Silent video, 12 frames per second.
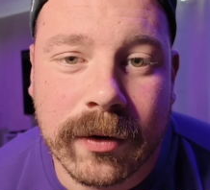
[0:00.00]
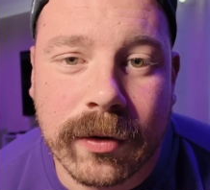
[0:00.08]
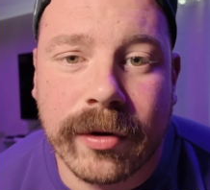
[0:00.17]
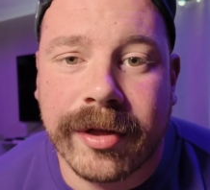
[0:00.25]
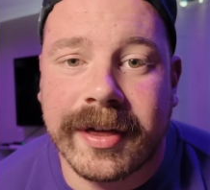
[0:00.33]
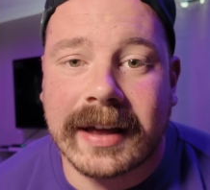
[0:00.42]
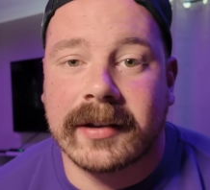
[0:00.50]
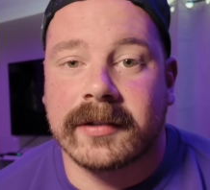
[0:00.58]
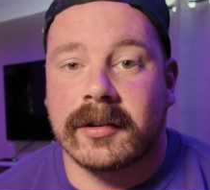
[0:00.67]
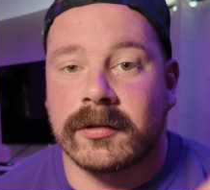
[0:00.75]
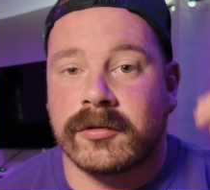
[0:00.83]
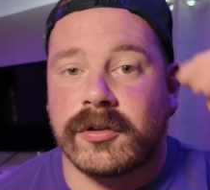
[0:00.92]
all
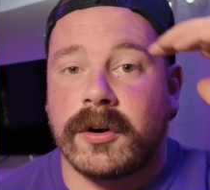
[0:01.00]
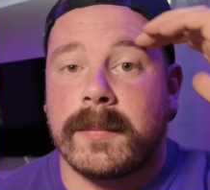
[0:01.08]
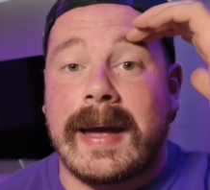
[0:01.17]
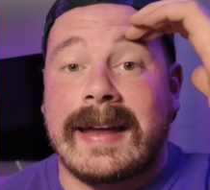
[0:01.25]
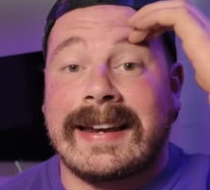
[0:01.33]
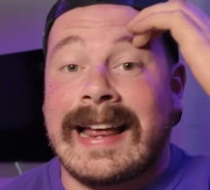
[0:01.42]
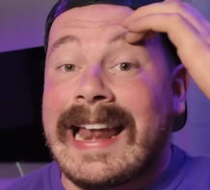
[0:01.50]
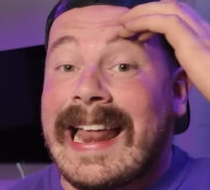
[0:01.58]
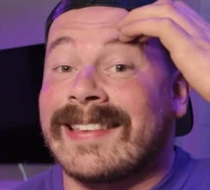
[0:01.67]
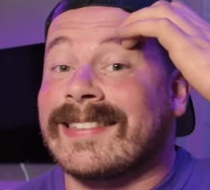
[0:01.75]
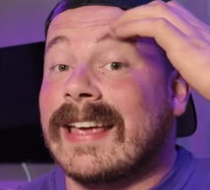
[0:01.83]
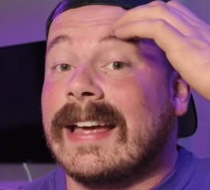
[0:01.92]
things Strongman
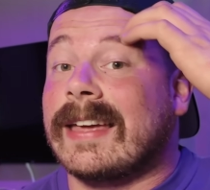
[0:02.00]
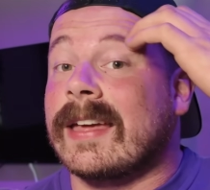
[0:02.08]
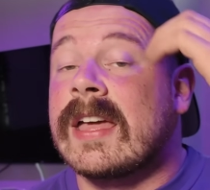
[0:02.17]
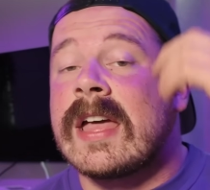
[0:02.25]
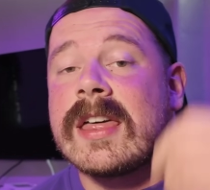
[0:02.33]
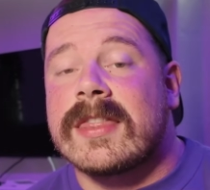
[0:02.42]
Classic.